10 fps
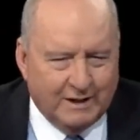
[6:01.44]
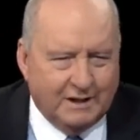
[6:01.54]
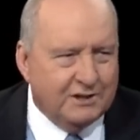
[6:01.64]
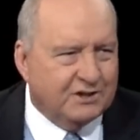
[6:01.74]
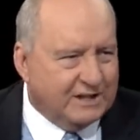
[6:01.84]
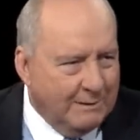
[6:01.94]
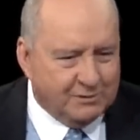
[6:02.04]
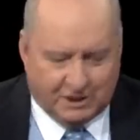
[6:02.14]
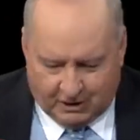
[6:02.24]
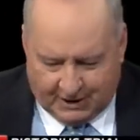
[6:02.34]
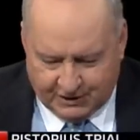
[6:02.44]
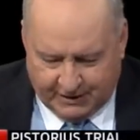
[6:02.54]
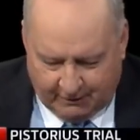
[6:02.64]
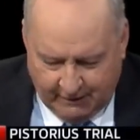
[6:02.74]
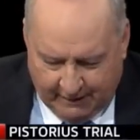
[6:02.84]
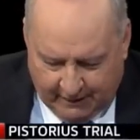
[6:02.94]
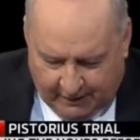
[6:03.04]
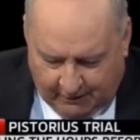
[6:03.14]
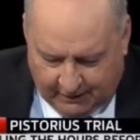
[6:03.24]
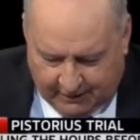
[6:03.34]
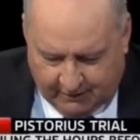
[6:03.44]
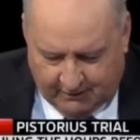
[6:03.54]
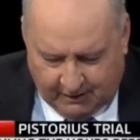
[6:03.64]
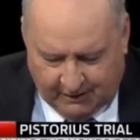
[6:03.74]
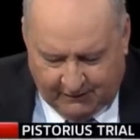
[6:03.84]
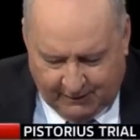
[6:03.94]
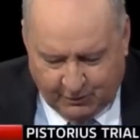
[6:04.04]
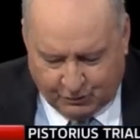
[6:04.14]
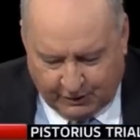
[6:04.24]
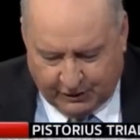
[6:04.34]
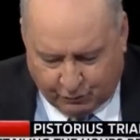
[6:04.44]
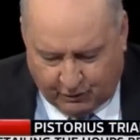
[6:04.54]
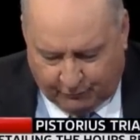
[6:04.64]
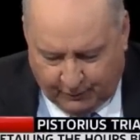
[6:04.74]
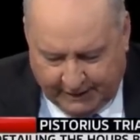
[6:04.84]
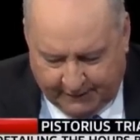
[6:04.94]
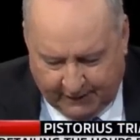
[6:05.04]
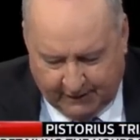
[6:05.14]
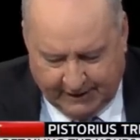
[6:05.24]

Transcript: but it is subsidised. Now, only in November 2012 we had the